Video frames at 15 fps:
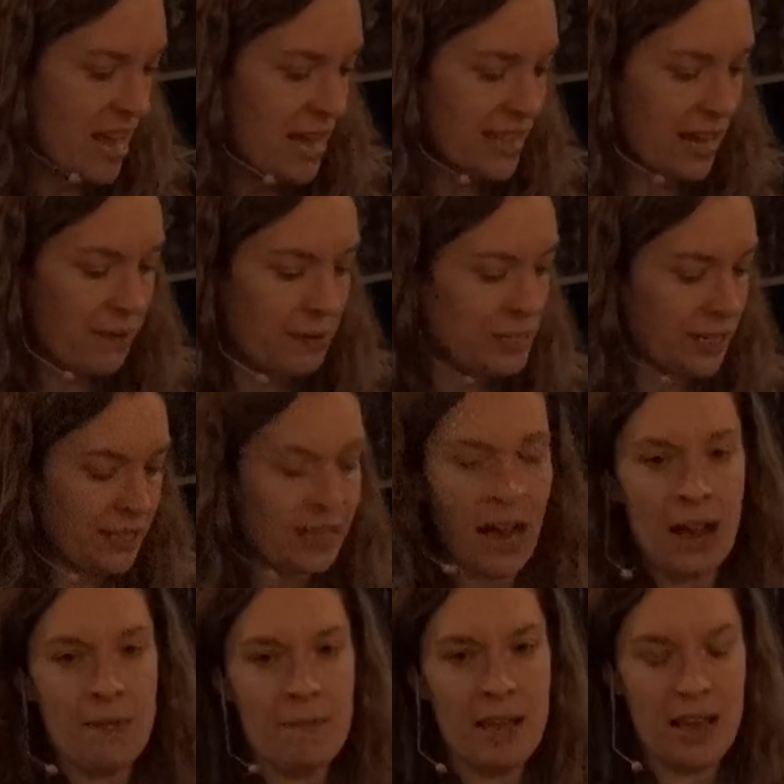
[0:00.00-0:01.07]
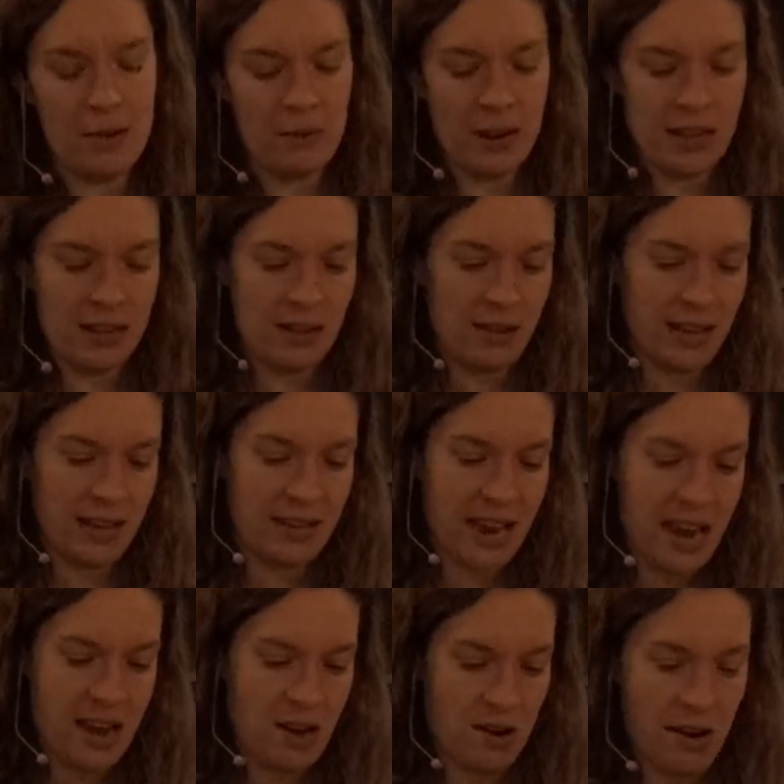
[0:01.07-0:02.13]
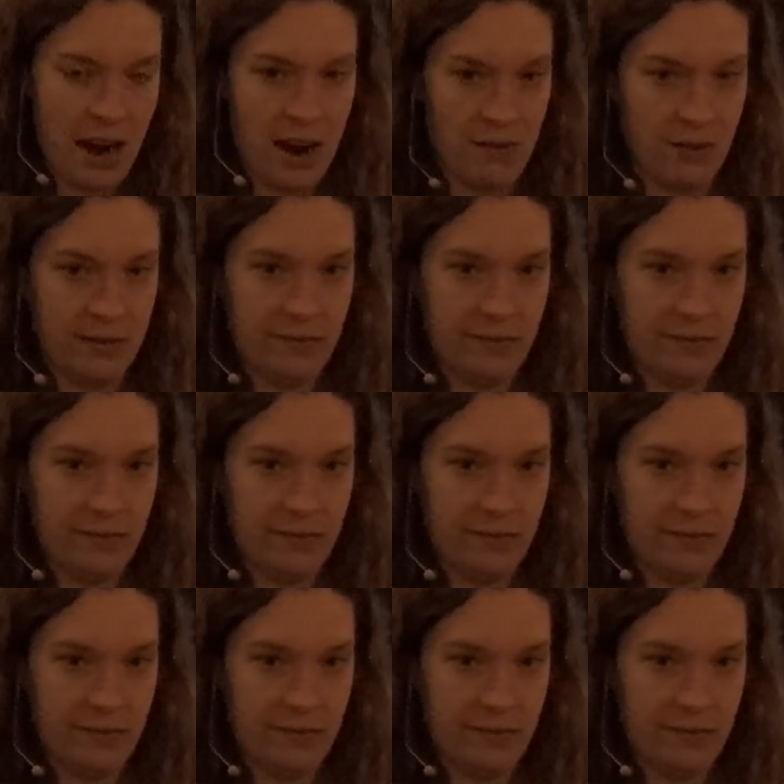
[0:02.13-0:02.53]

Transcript: They would just come at will and take her out.